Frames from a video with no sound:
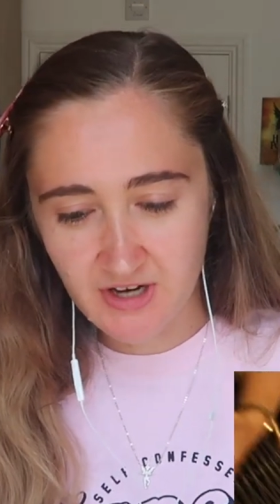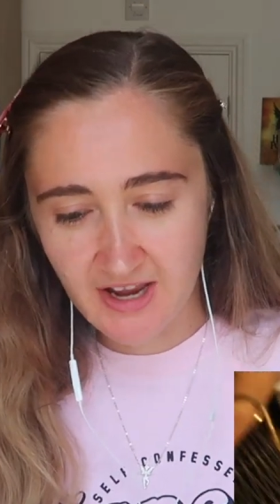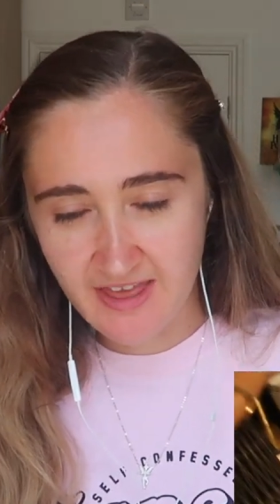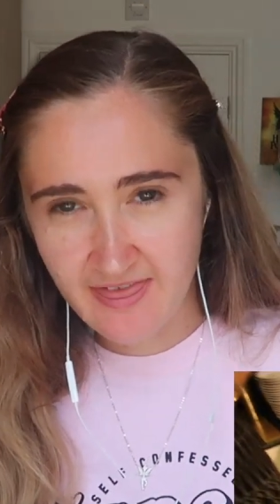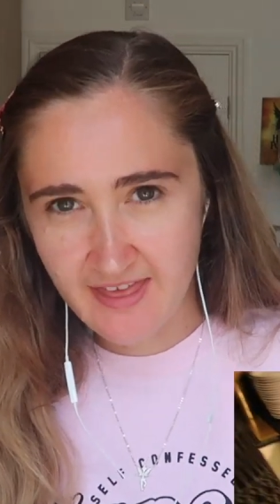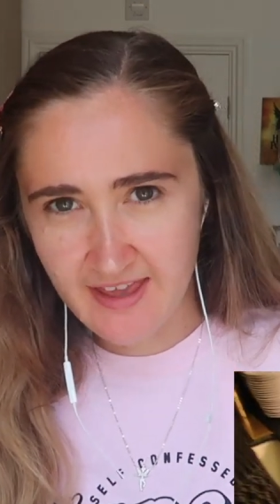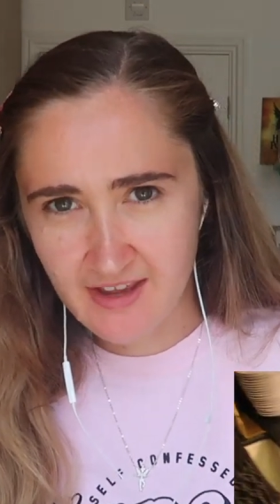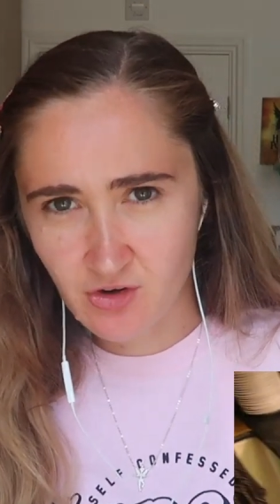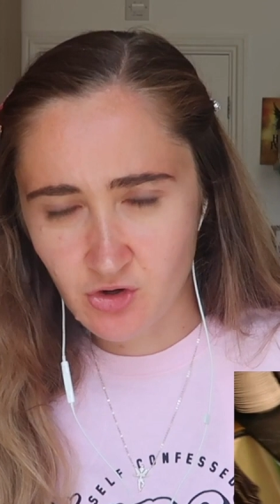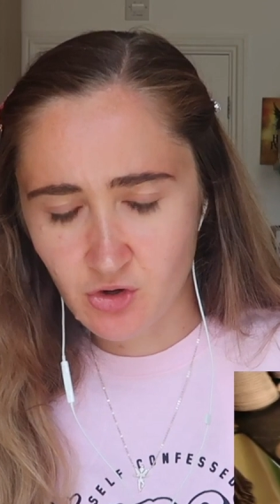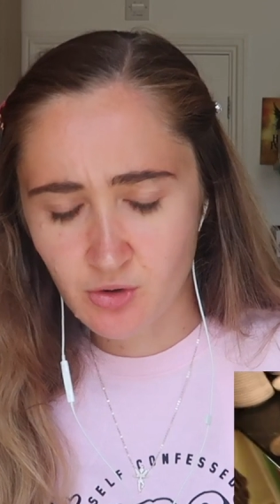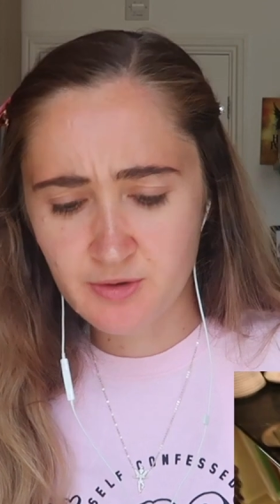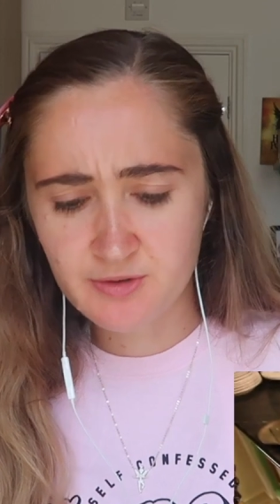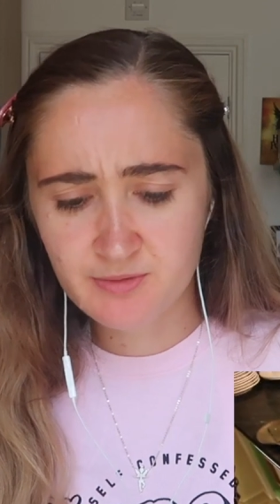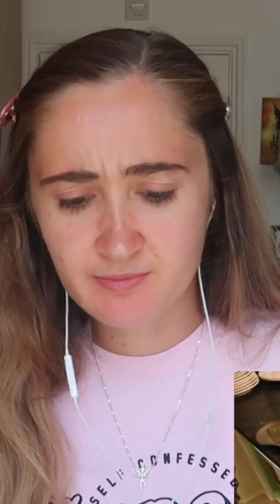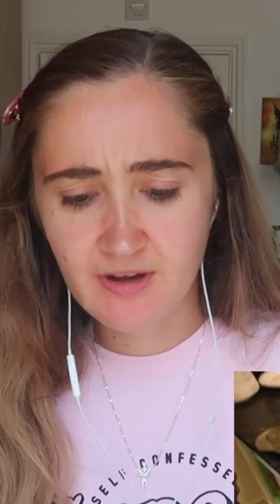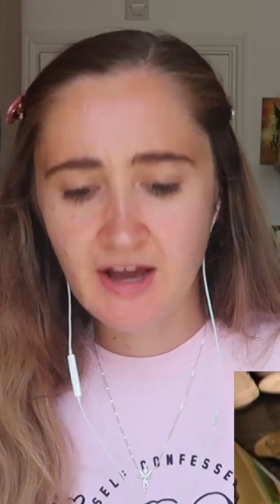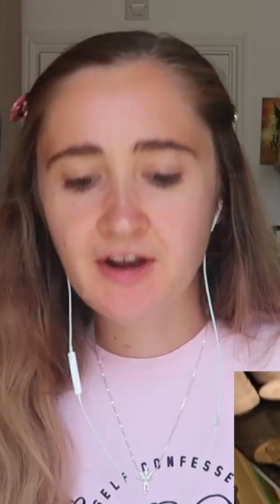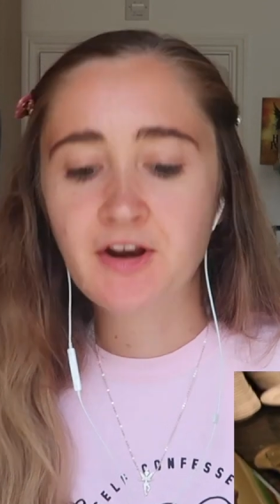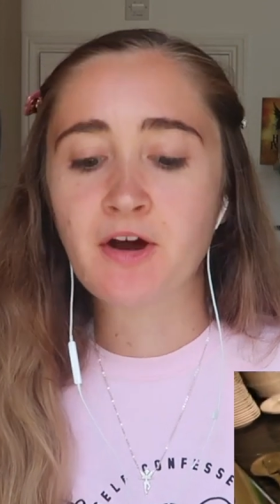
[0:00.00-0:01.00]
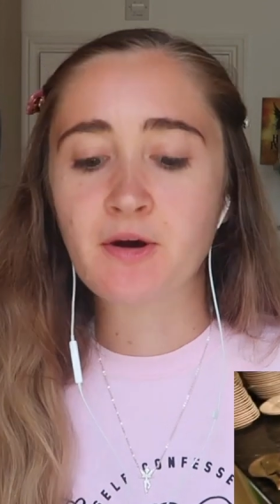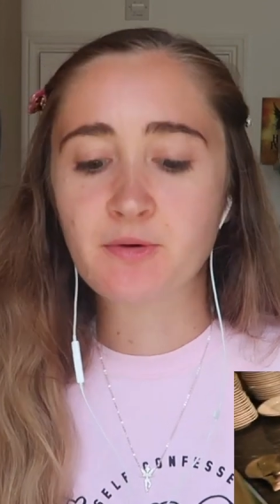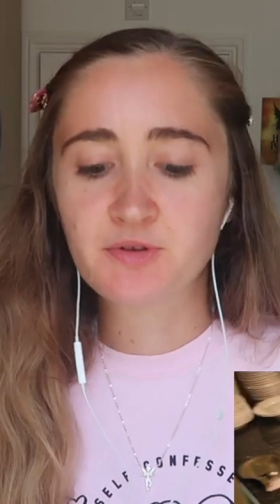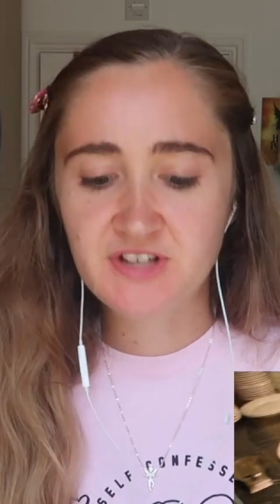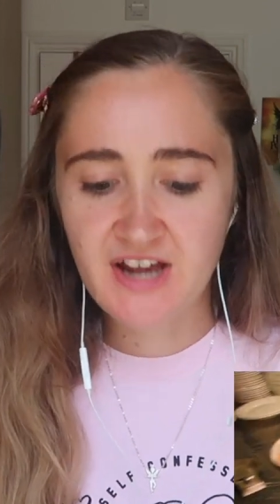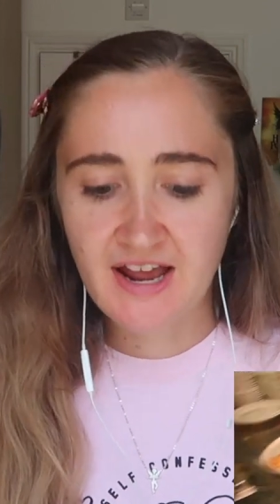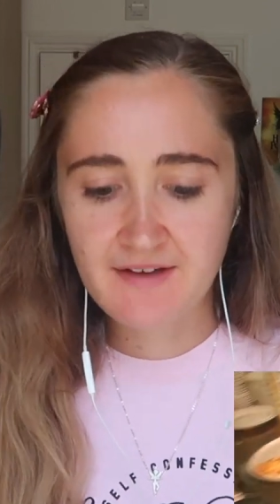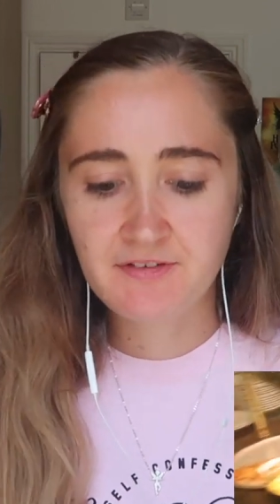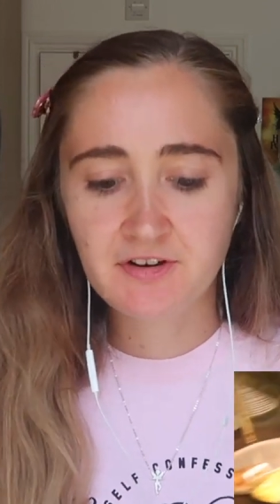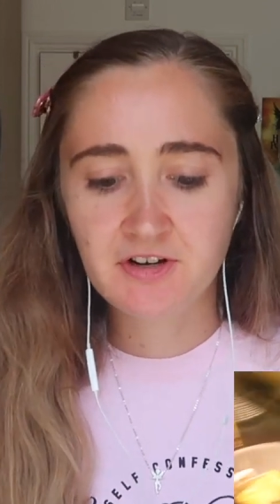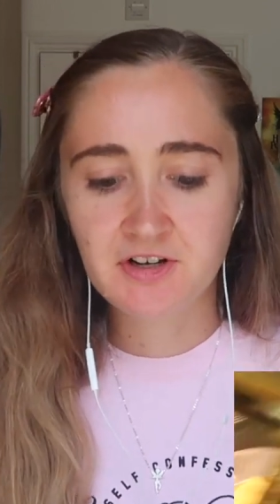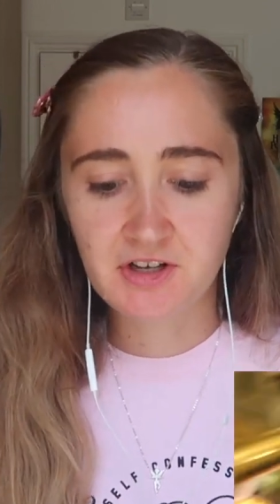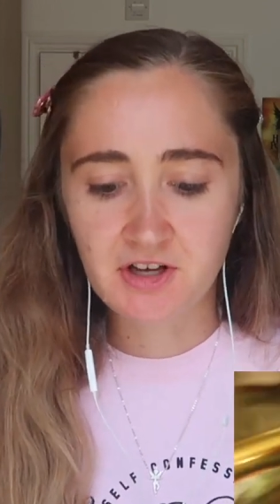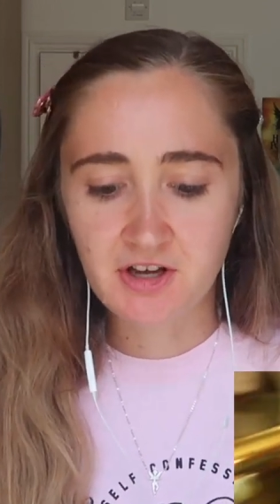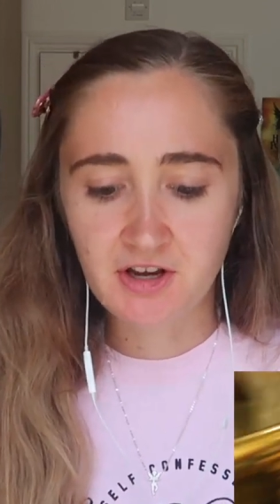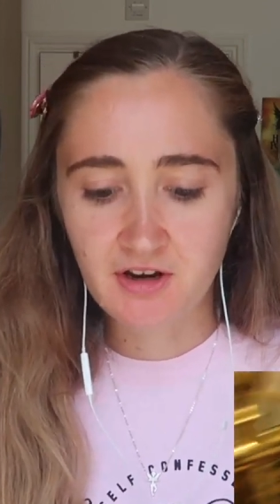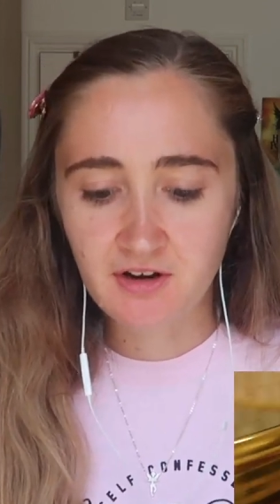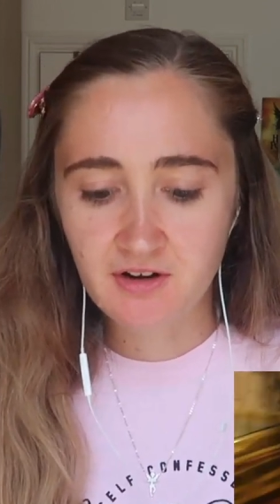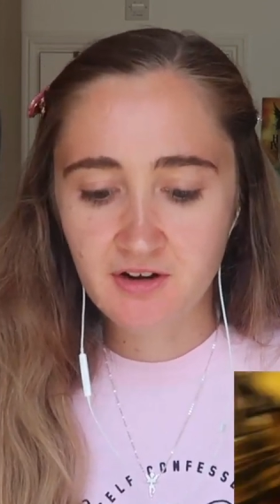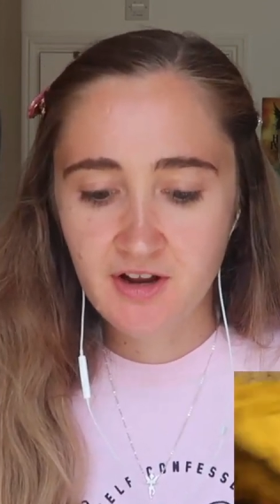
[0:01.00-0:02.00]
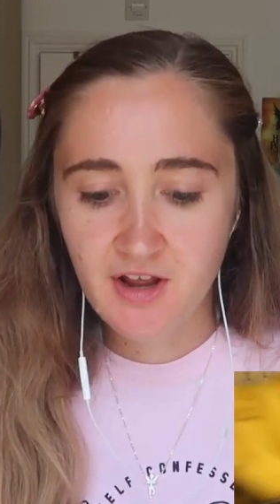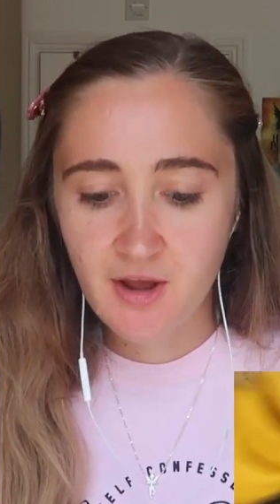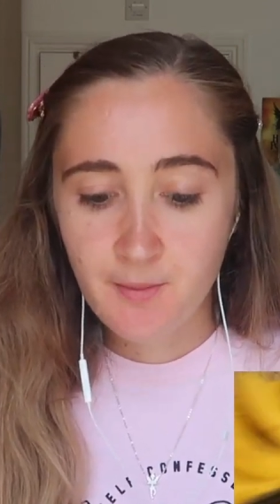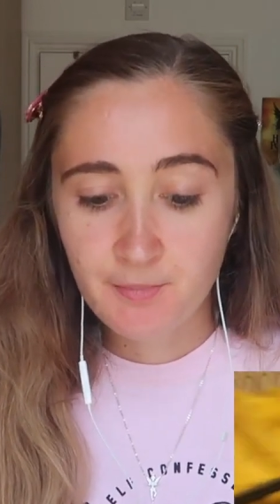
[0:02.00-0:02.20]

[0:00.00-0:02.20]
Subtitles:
I think, or, oh no, it was Typhoon Lagoon.